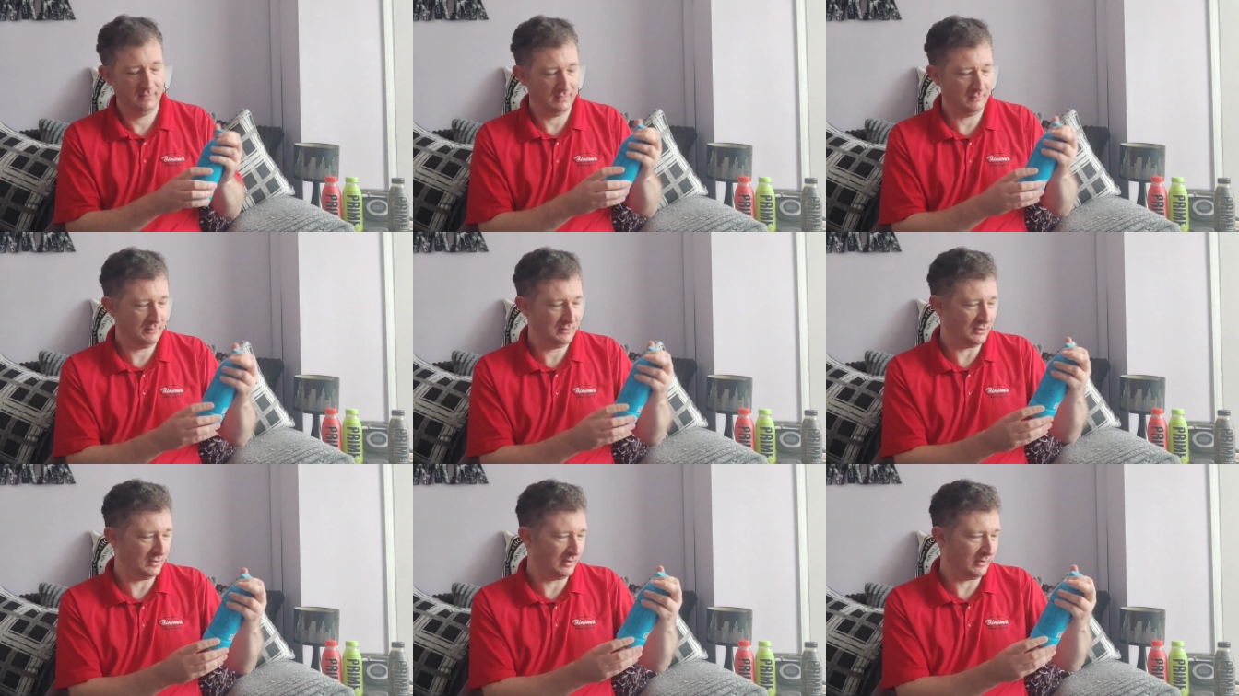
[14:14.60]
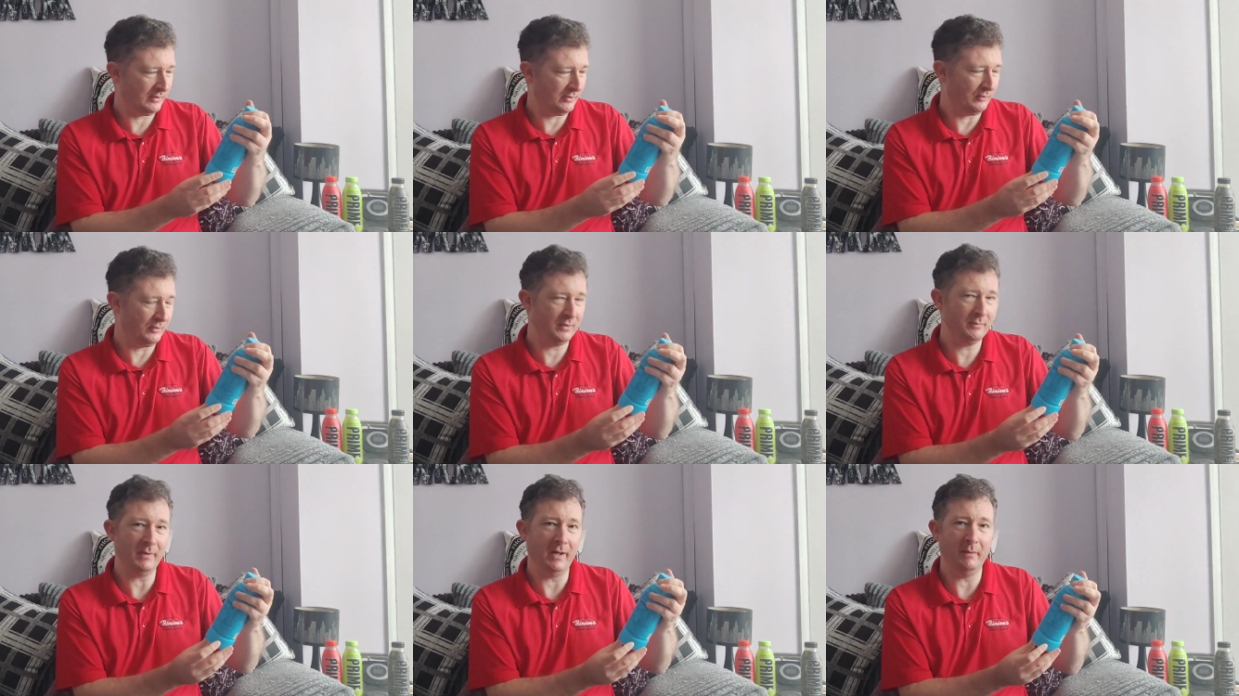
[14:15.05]
I wish I'd have
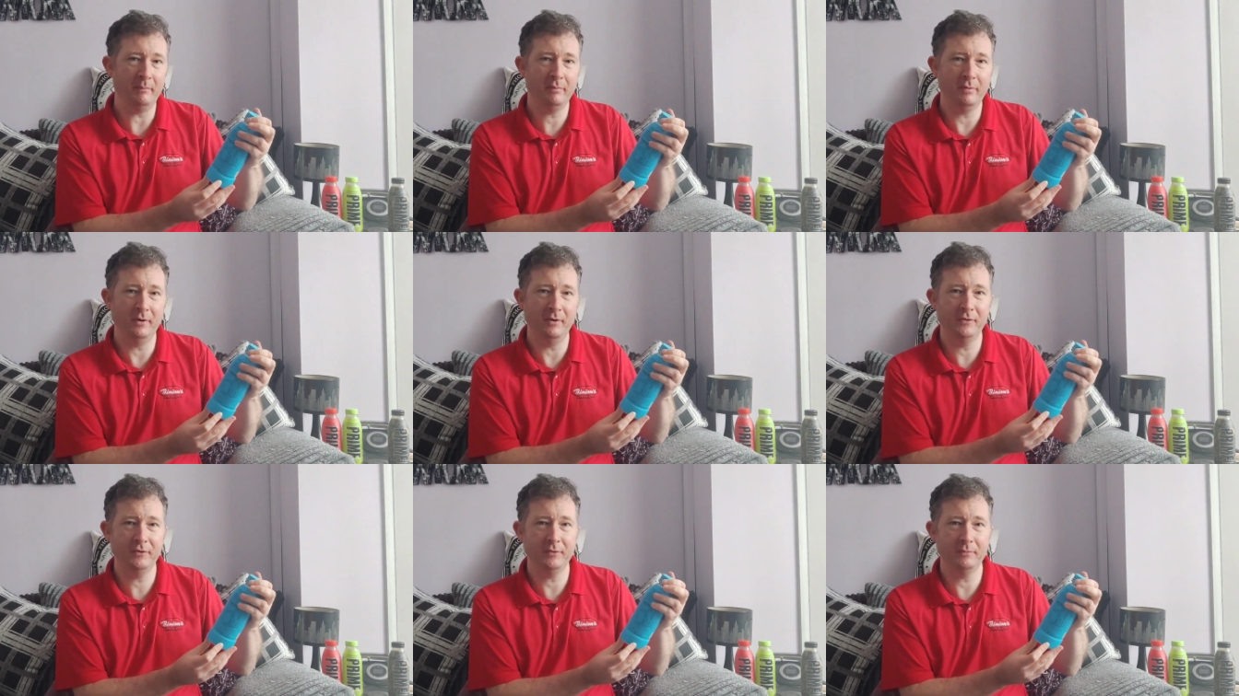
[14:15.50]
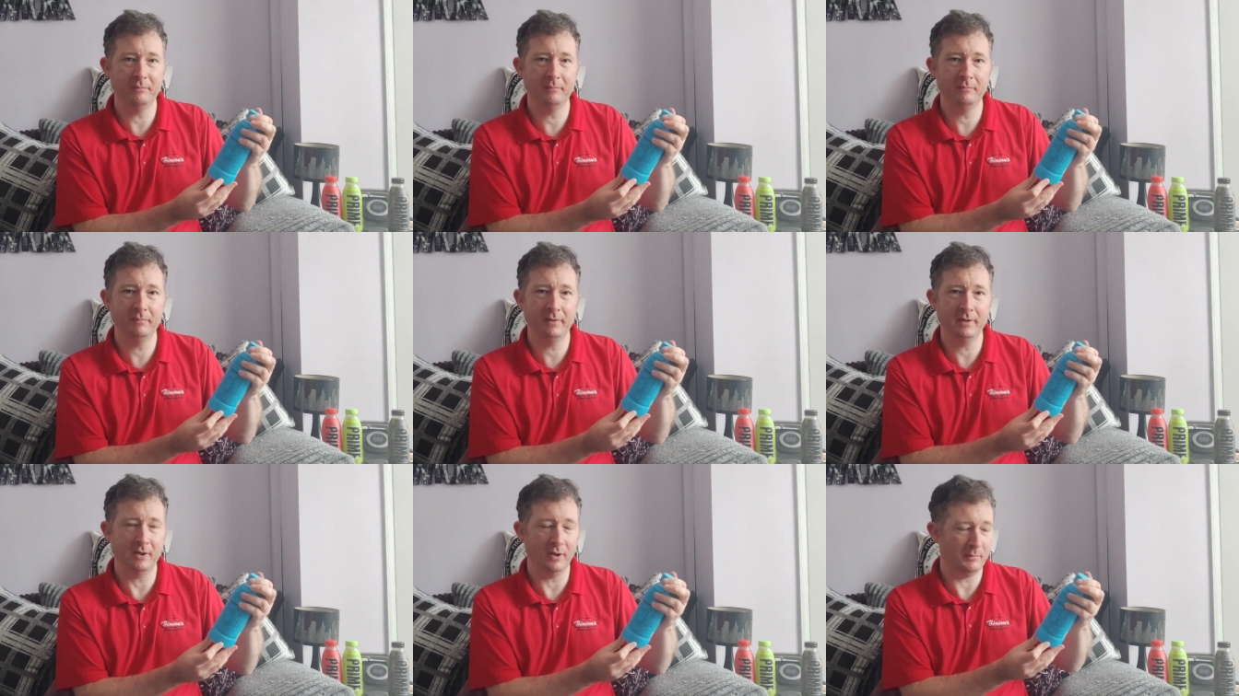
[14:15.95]
thought about putting
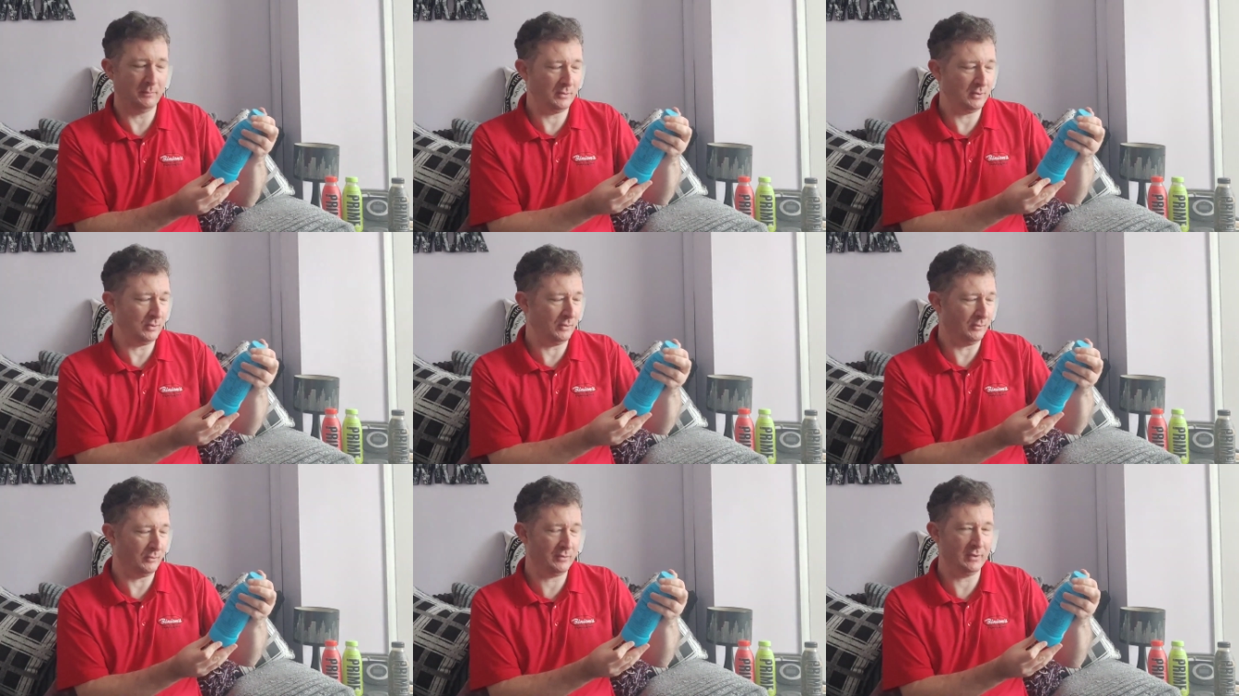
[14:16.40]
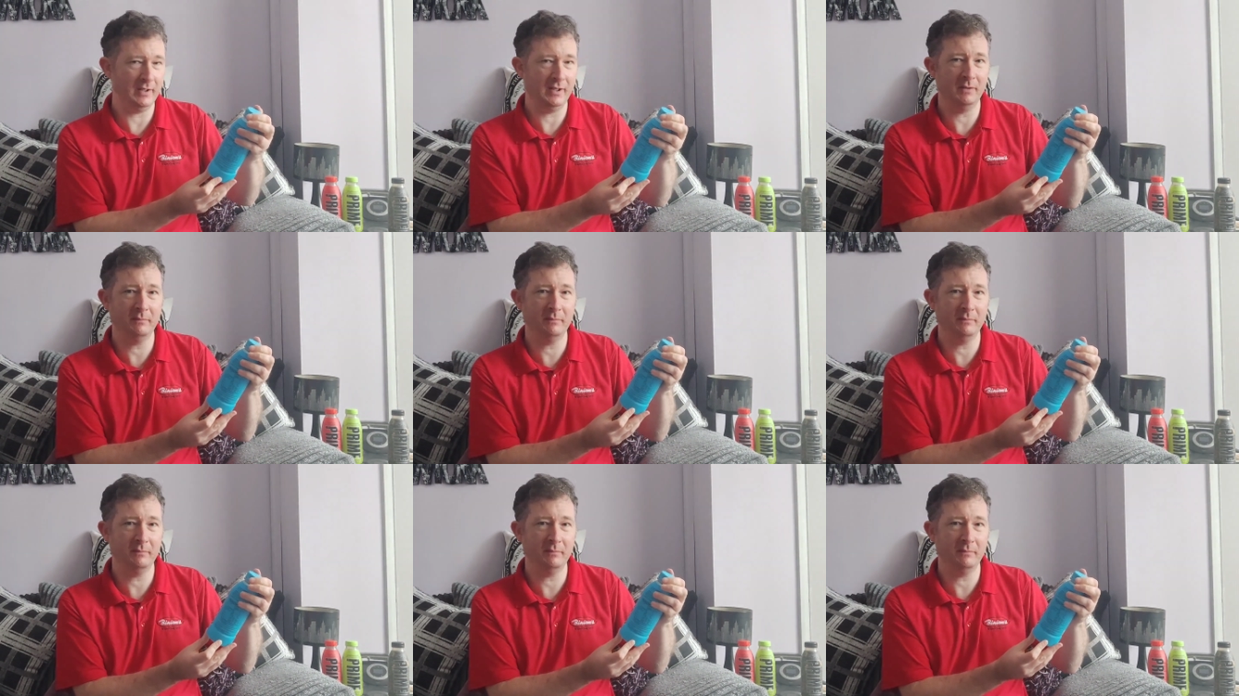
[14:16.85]
some lime cordial